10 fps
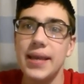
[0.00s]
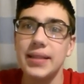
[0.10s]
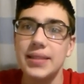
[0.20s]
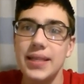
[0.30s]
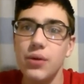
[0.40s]

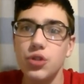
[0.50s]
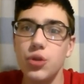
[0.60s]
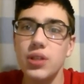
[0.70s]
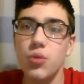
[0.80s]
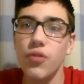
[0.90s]
it'll
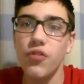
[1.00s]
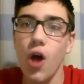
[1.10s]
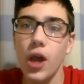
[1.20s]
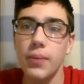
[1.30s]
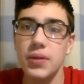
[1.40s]
tilt you into a
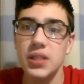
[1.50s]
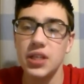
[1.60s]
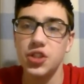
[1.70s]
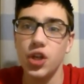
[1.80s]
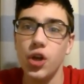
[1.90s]
flying
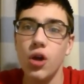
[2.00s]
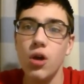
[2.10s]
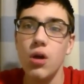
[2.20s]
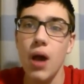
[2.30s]
position